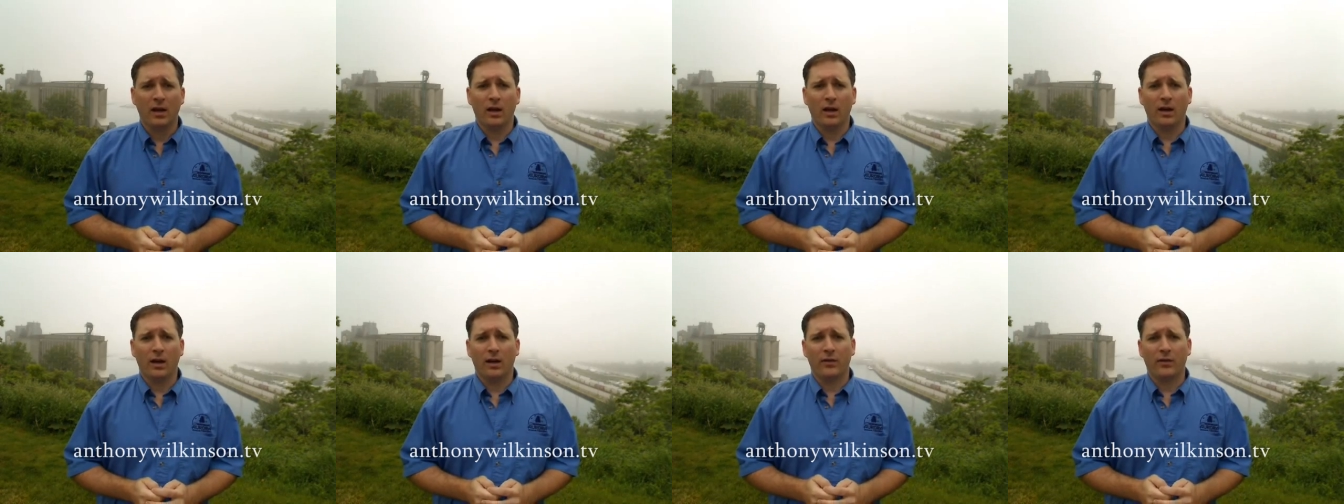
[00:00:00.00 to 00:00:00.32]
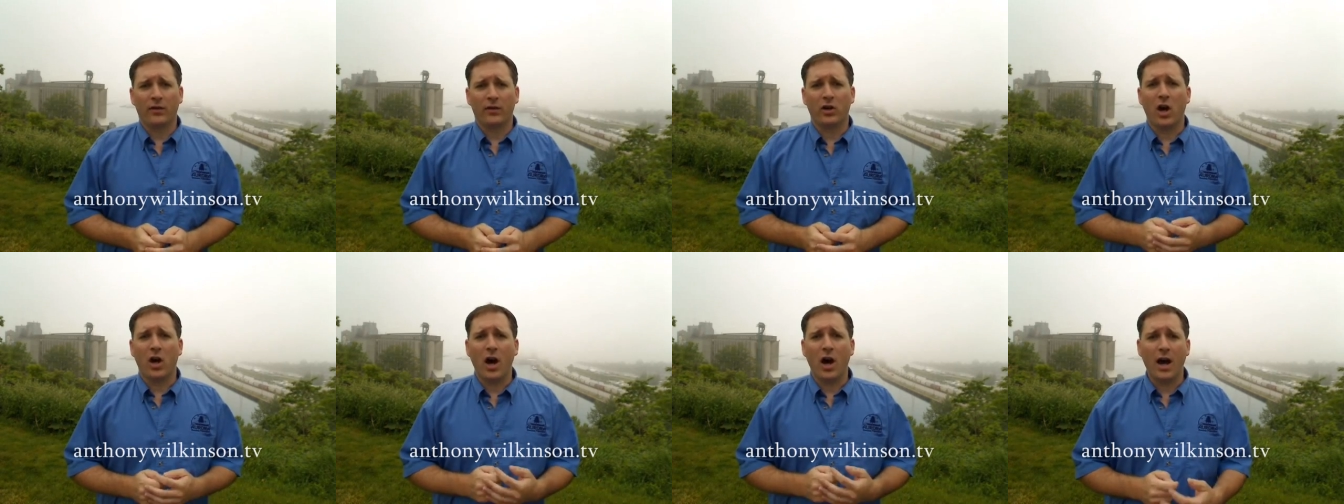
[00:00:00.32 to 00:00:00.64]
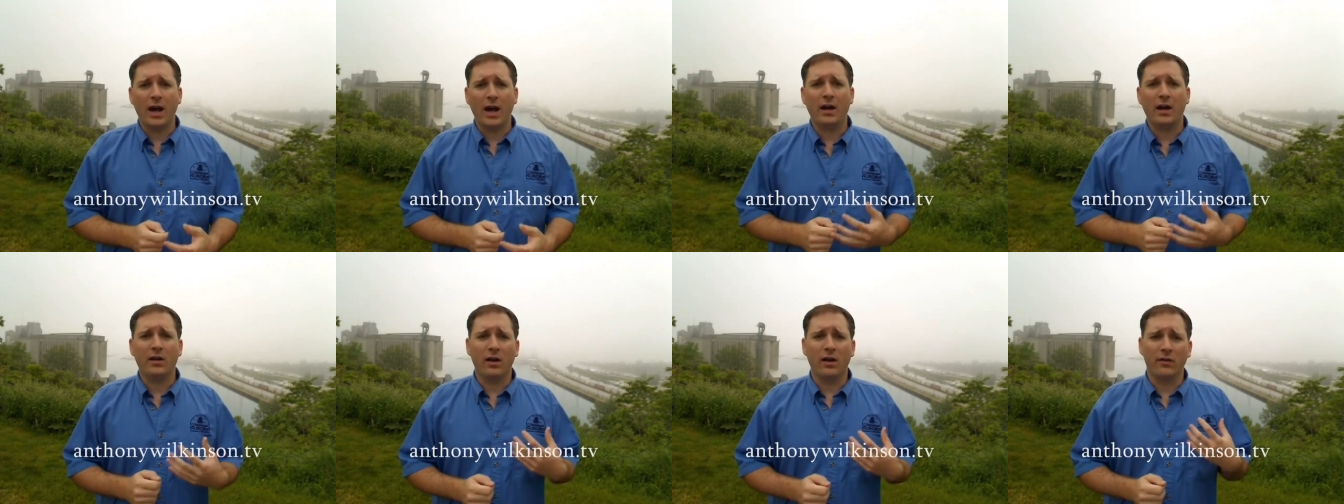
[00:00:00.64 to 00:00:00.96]
Uh, they're
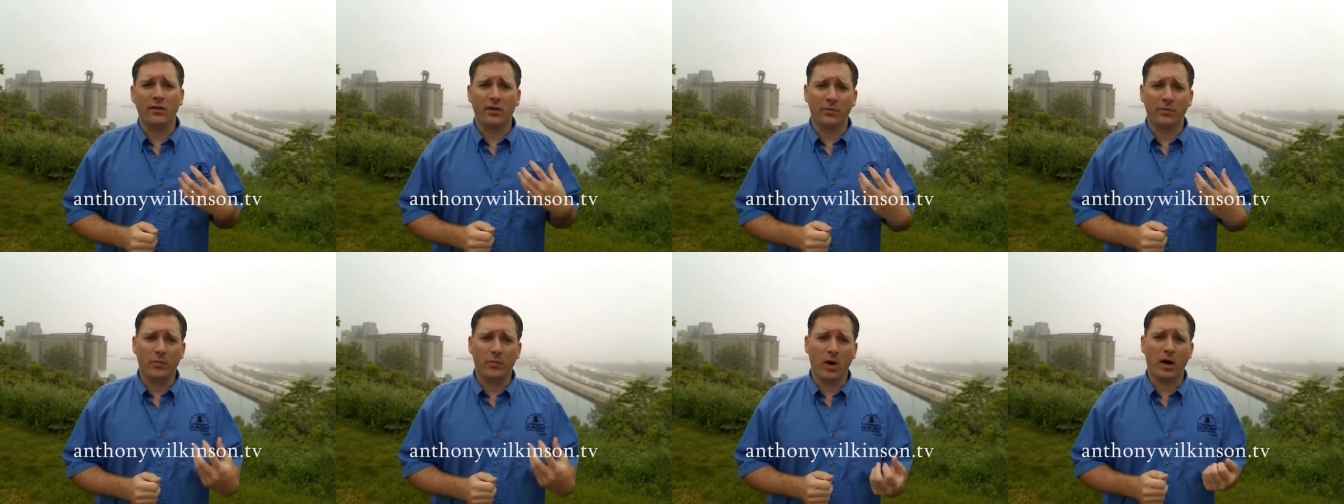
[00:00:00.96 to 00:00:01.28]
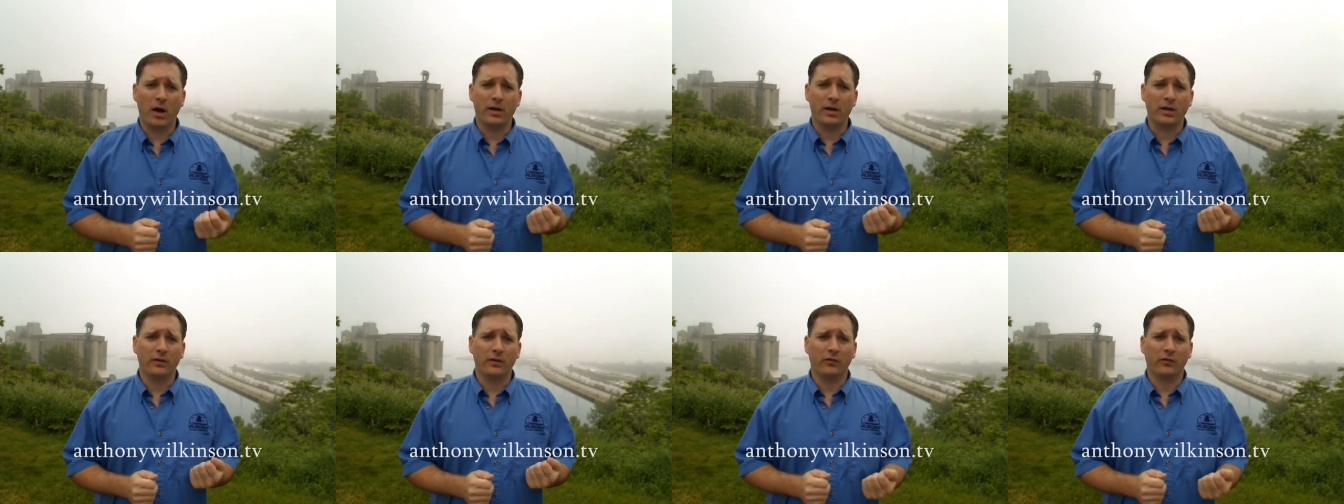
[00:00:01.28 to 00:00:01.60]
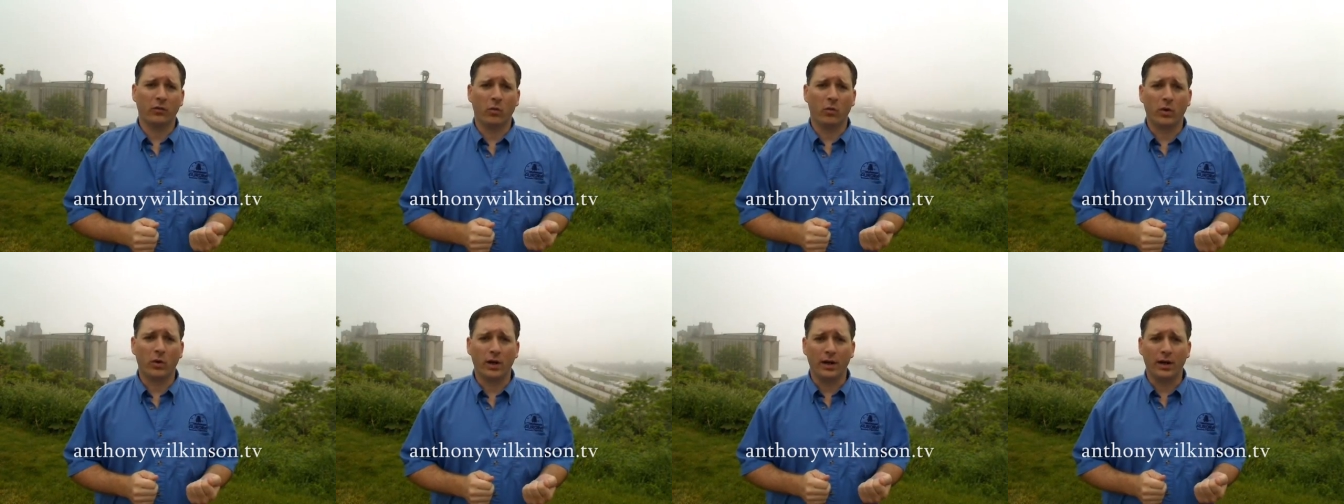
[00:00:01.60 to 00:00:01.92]
hired on their body
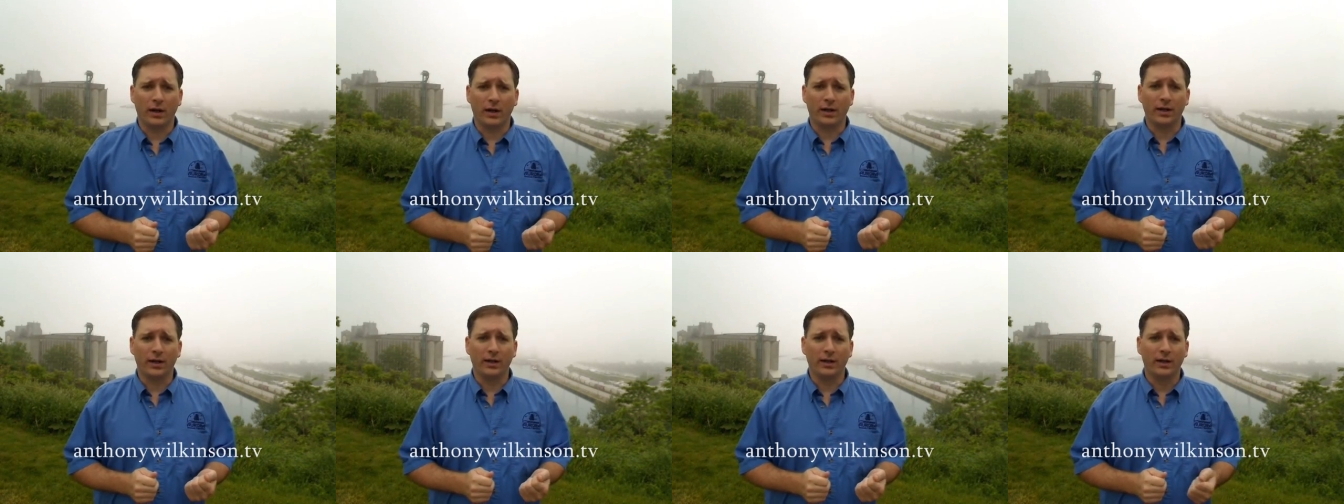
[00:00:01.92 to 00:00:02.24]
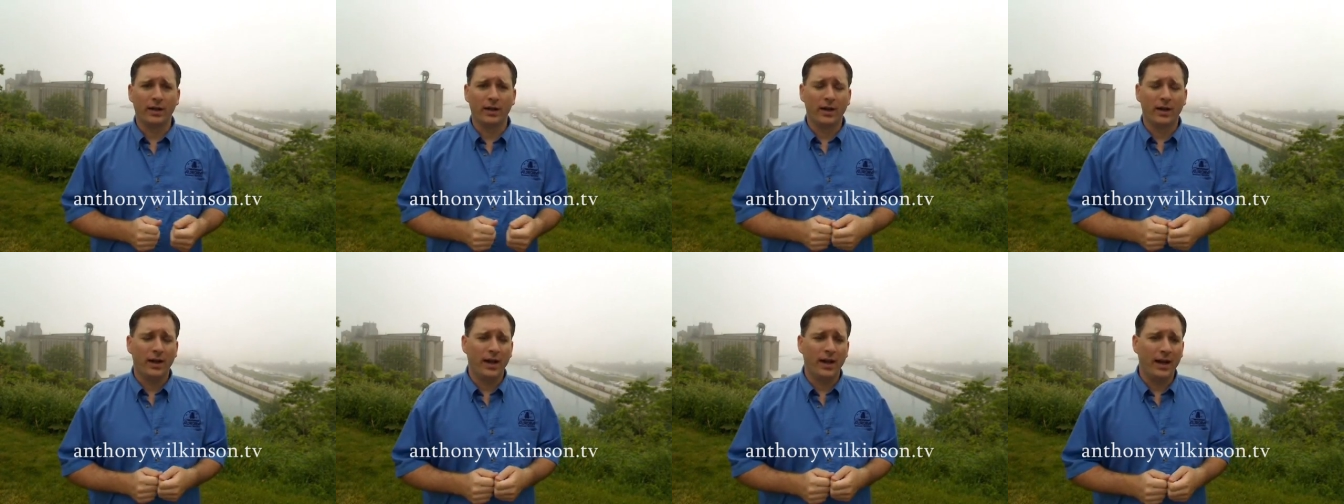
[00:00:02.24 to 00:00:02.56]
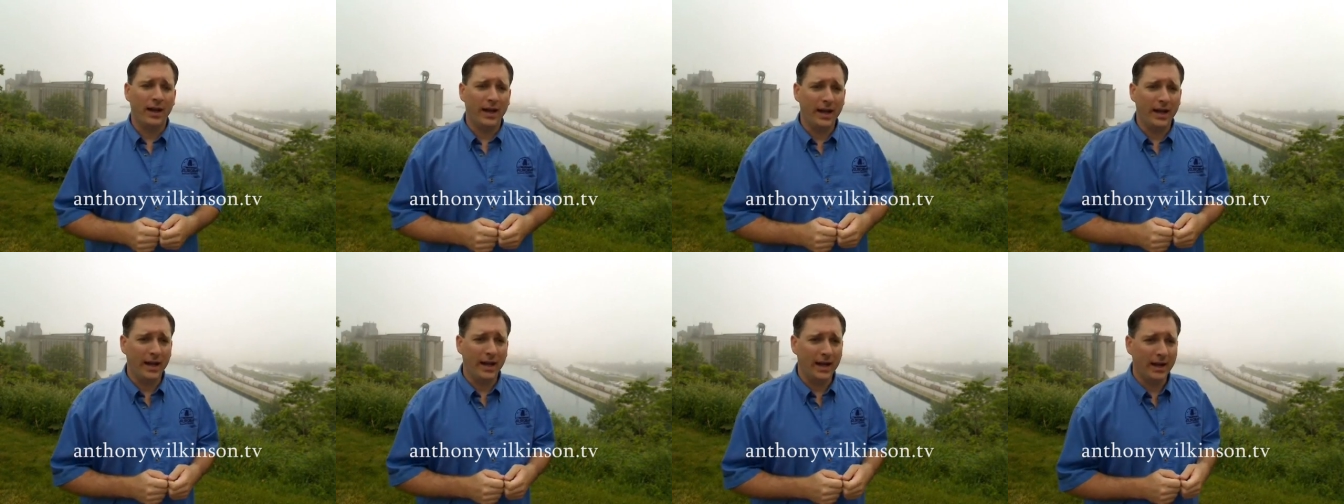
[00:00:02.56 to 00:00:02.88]
of work,
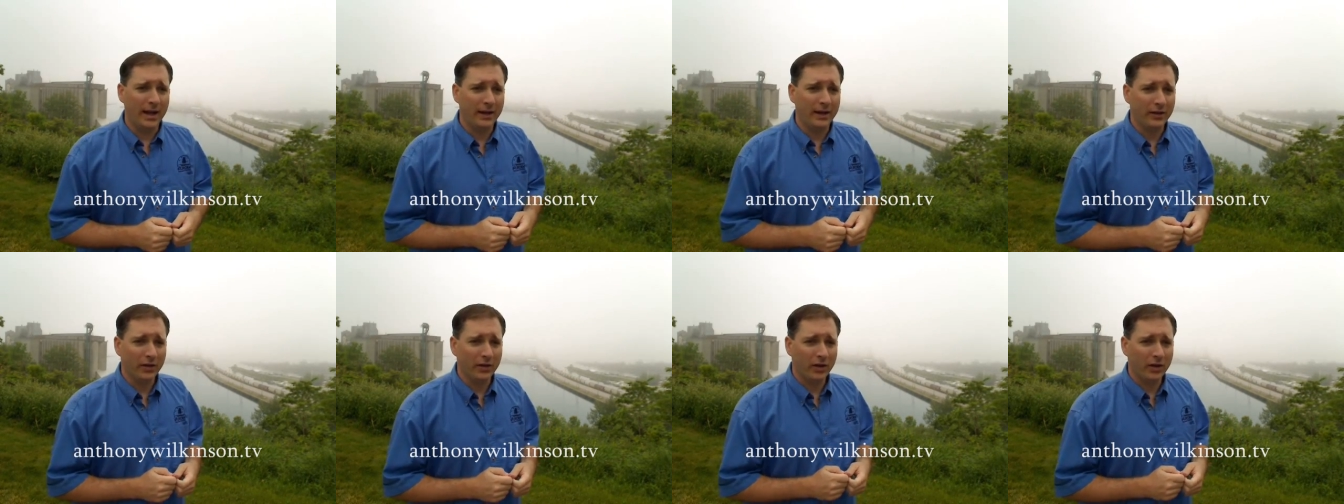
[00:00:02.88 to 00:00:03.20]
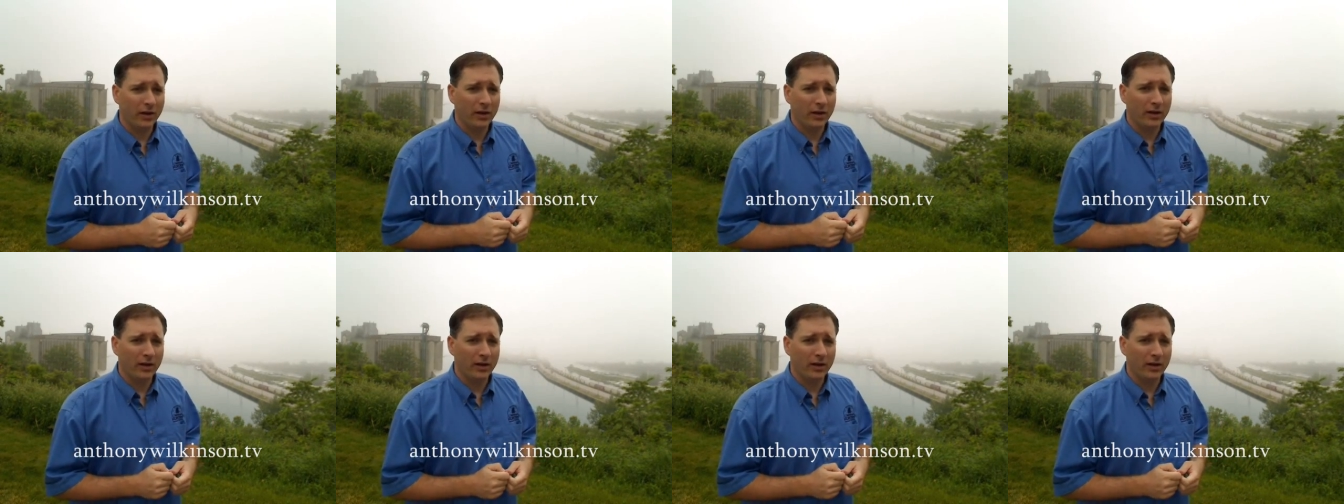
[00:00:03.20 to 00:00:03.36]
and